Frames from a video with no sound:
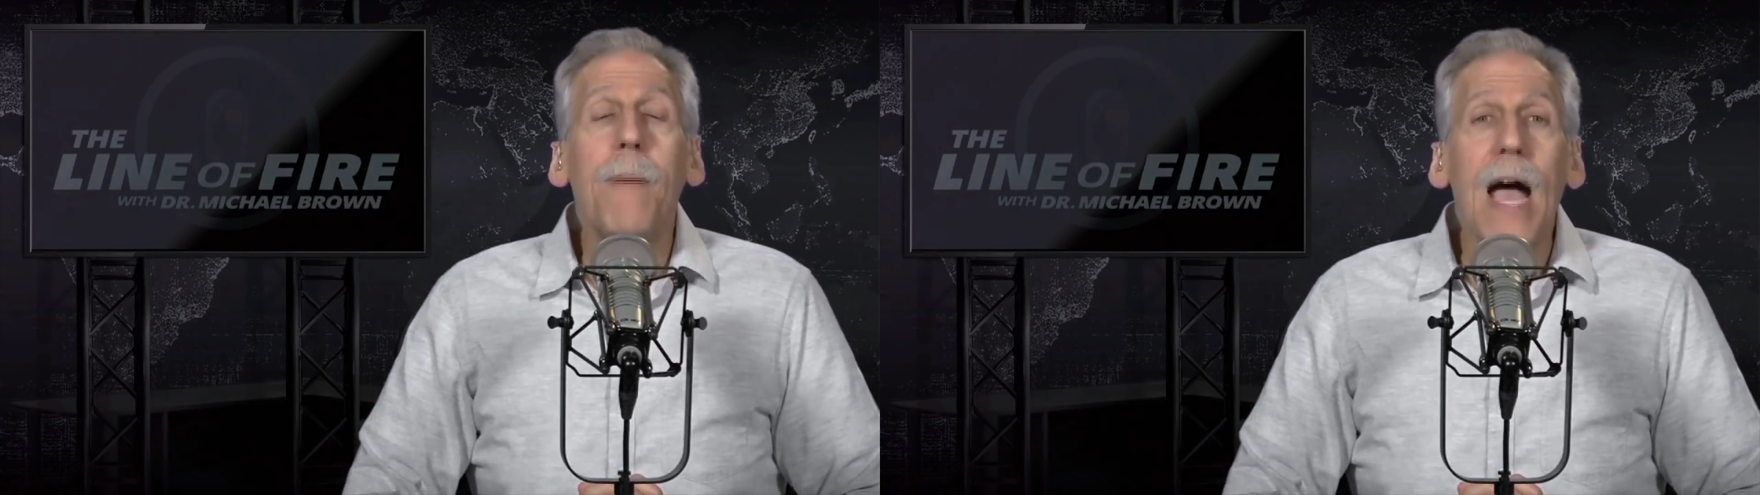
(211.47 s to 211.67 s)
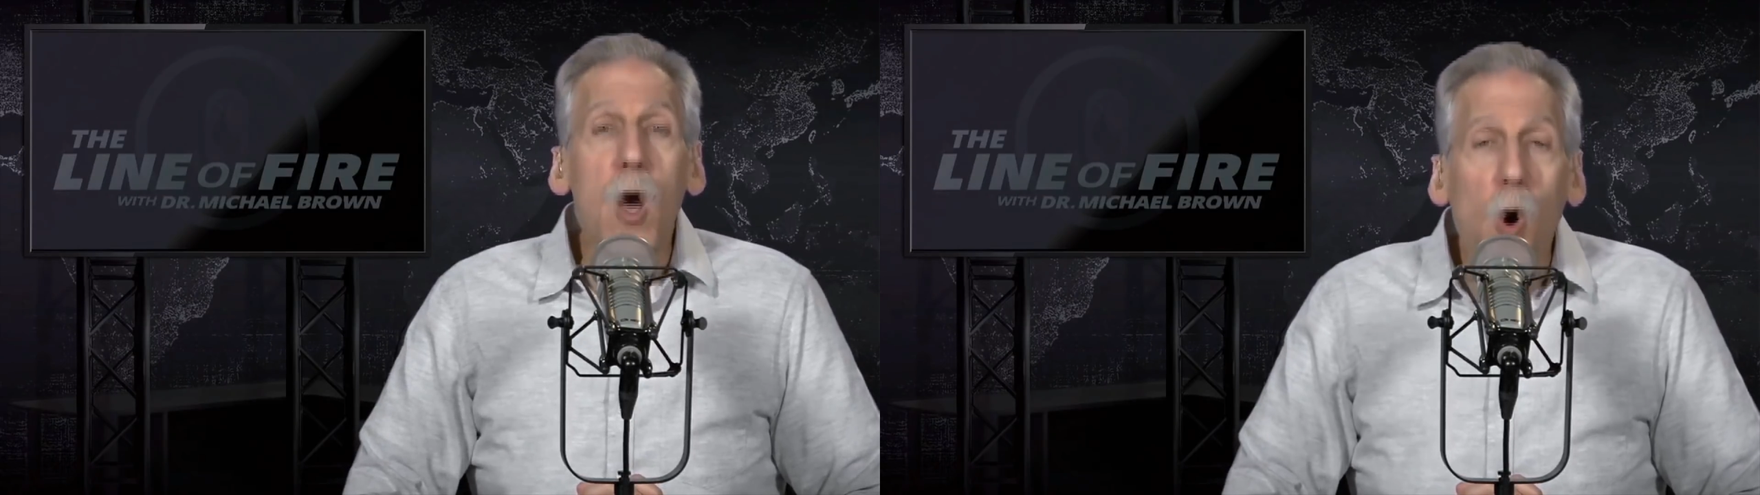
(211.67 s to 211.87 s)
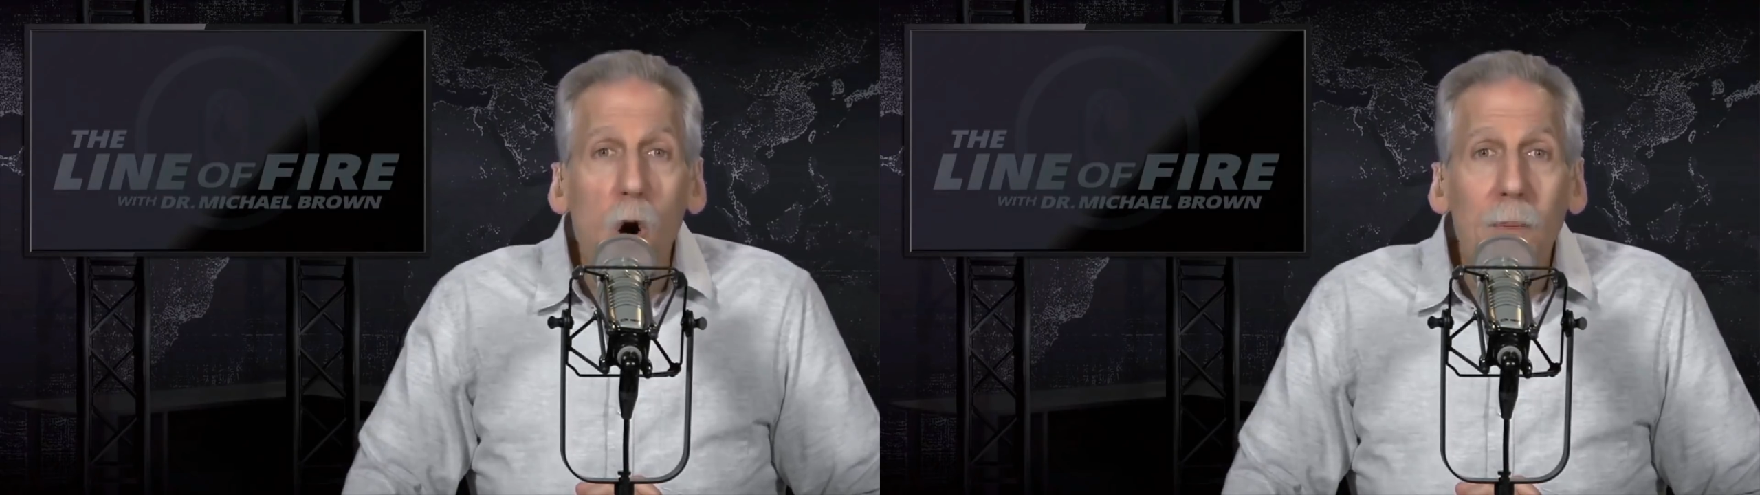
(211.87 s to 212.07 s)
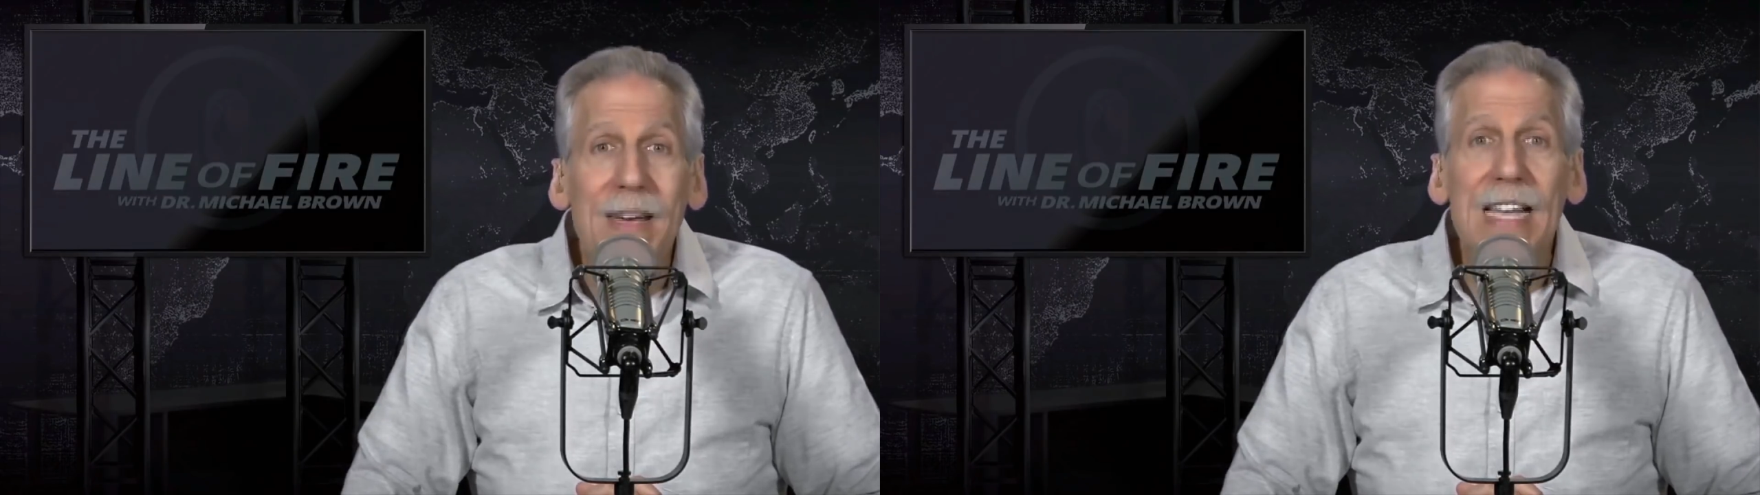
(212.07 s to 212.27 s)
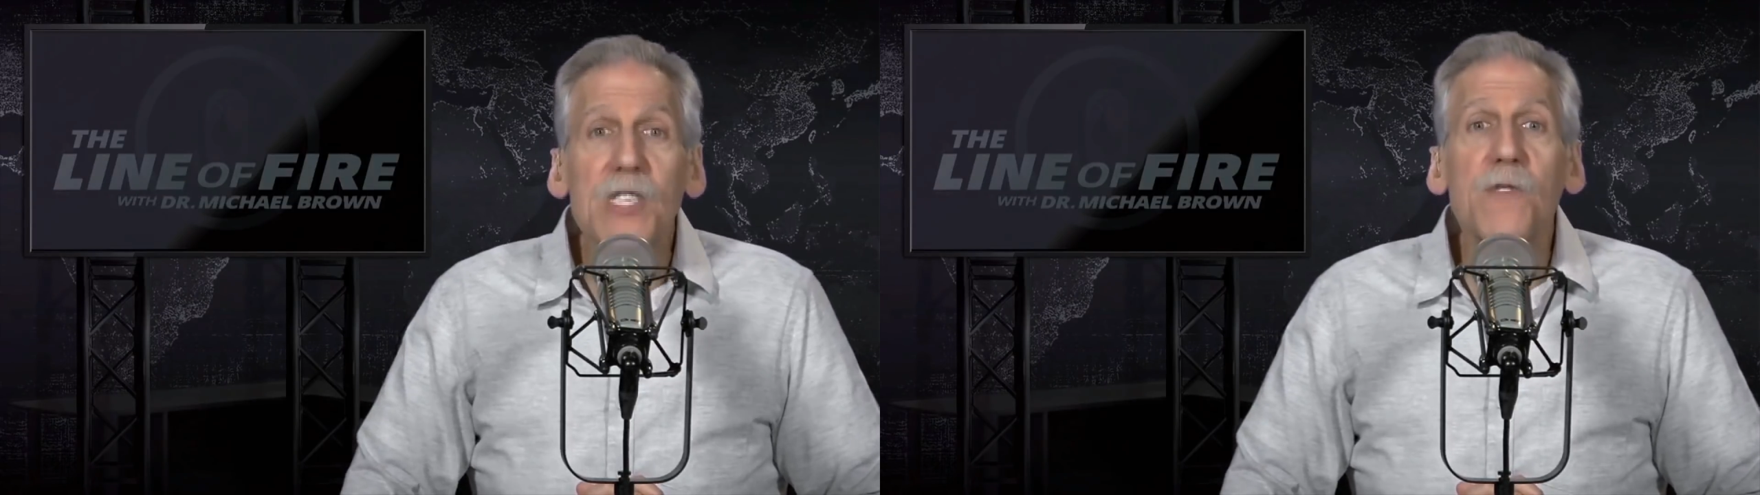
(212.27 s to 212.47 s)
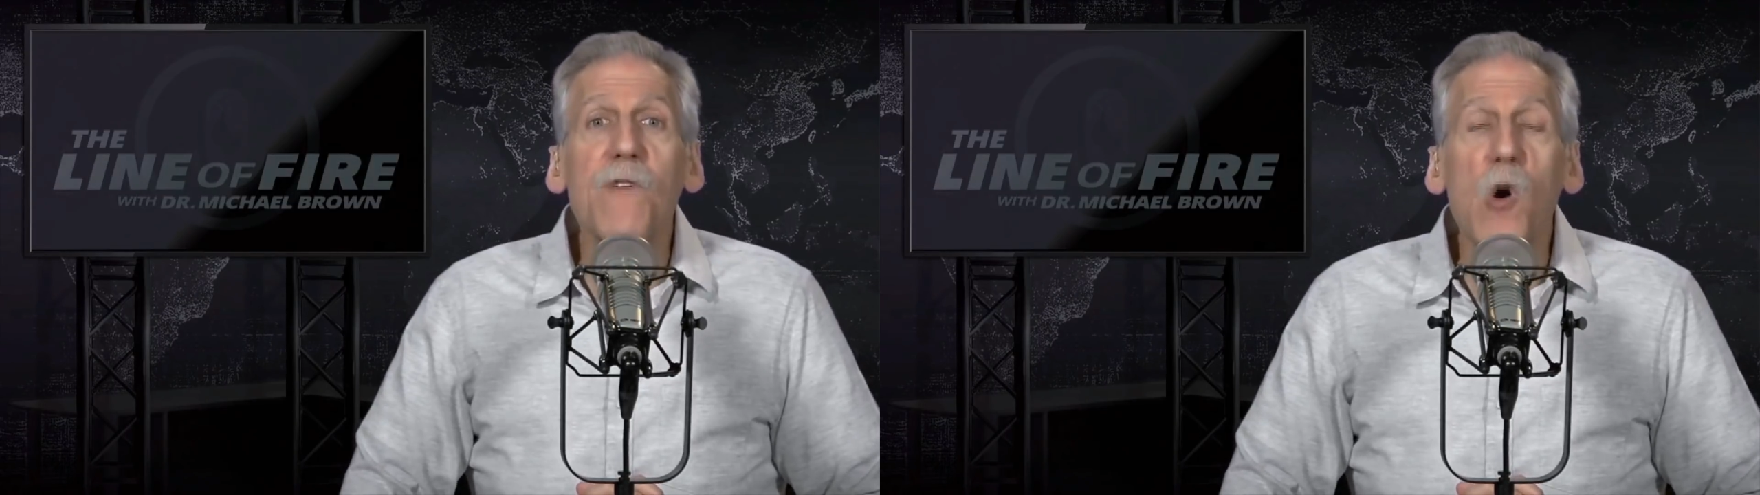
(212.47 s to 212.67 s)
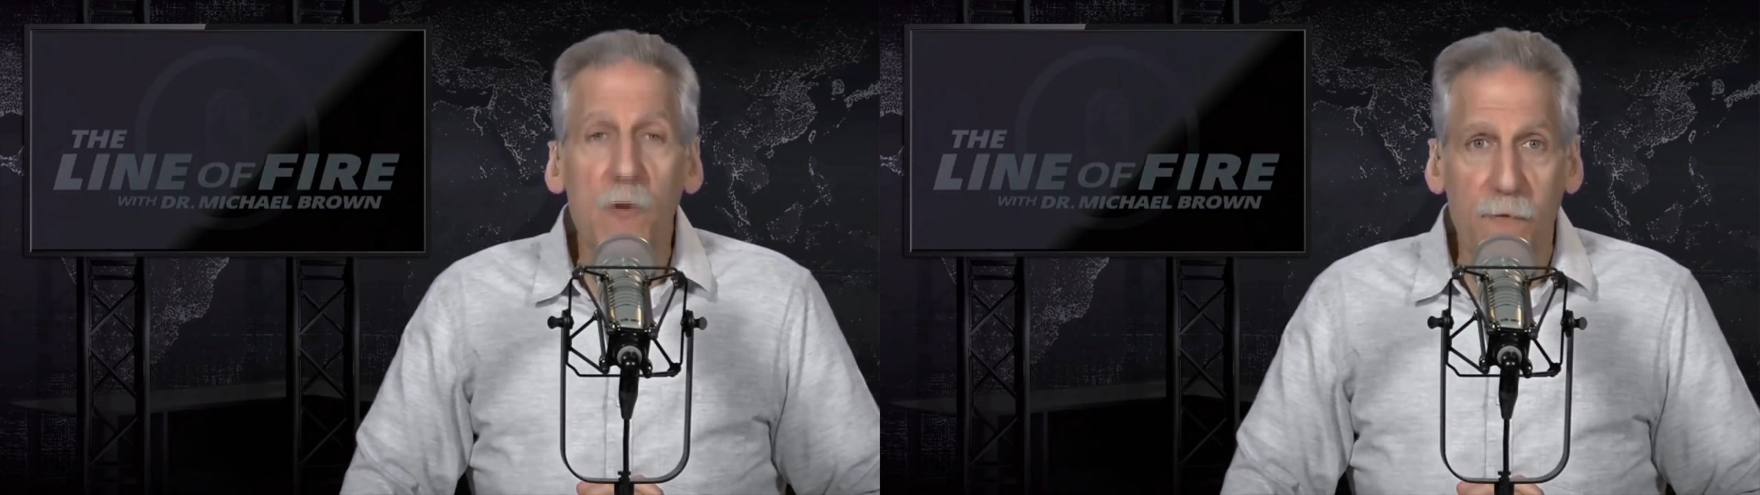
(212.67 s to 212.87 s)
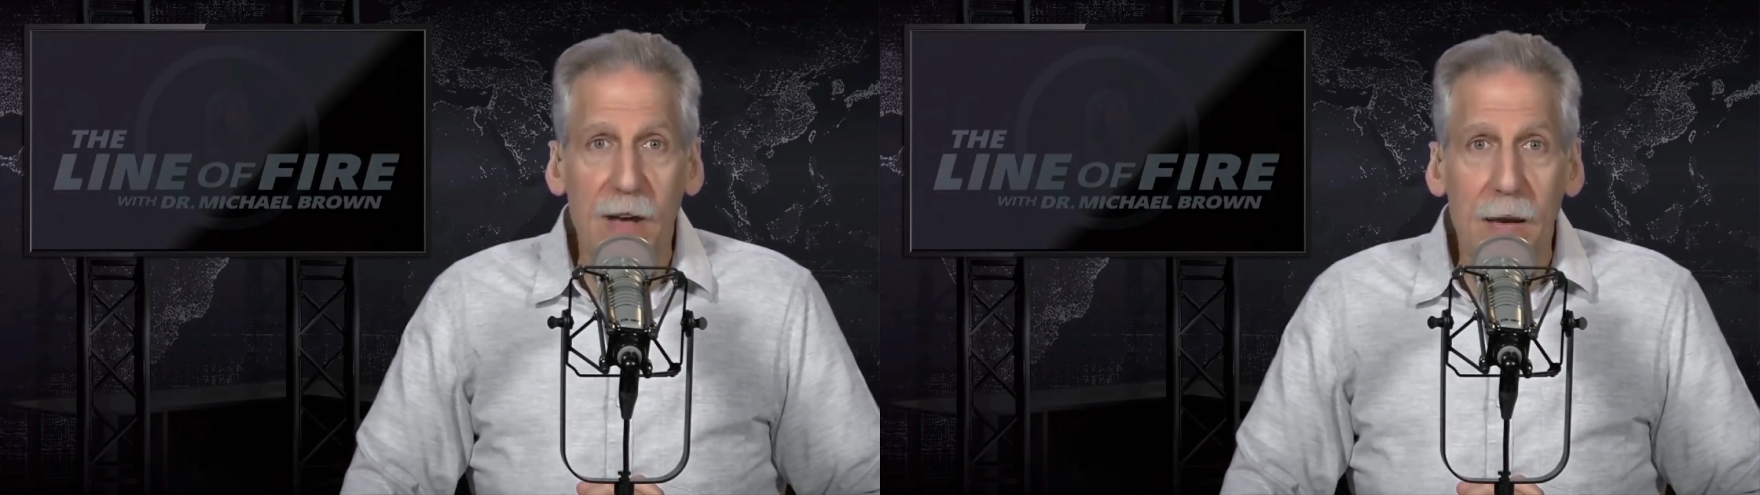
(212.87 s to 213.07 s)
by all means
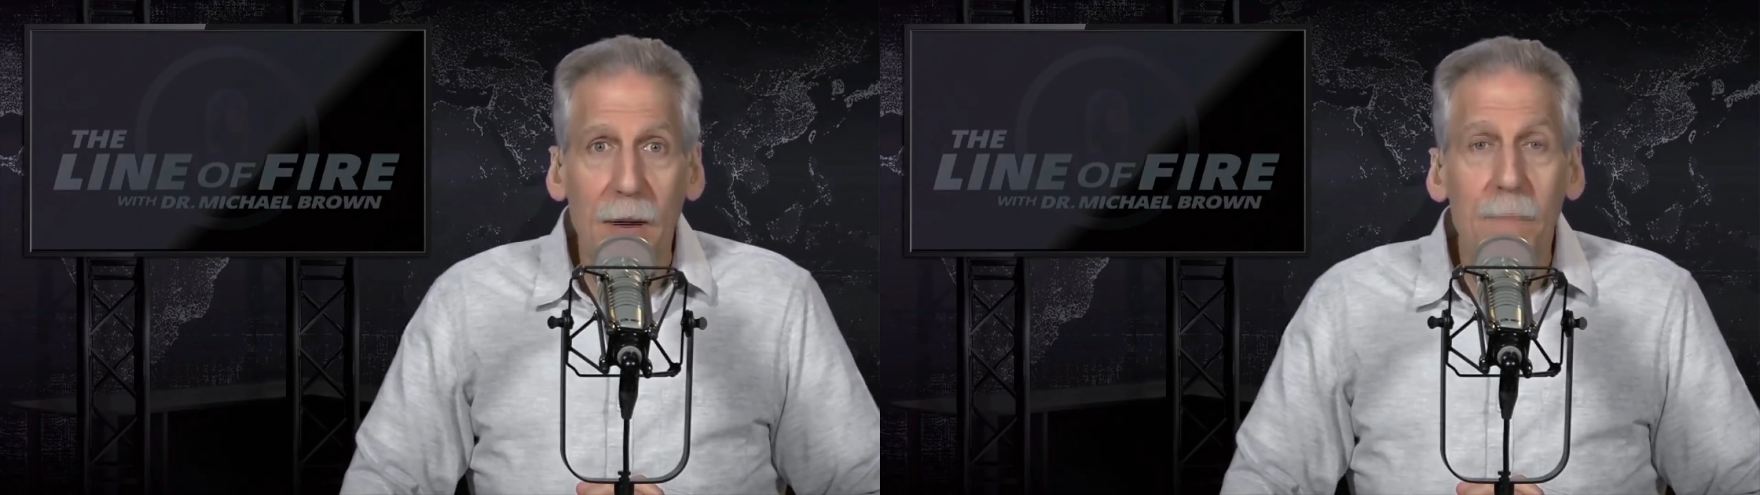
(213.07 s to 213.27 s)
vote for him.